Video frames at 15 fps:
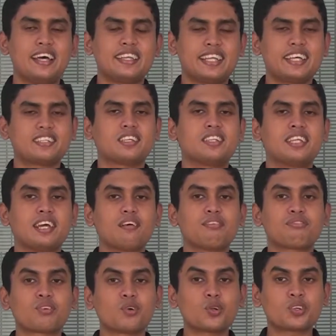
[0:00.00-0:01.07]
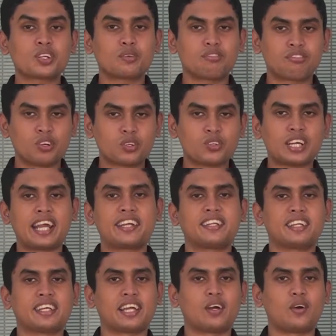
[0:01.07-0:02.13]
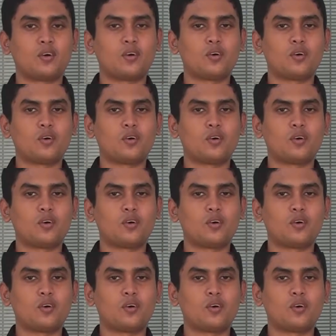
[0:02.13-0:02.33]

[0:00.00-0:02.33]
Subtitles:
that there are four criteria.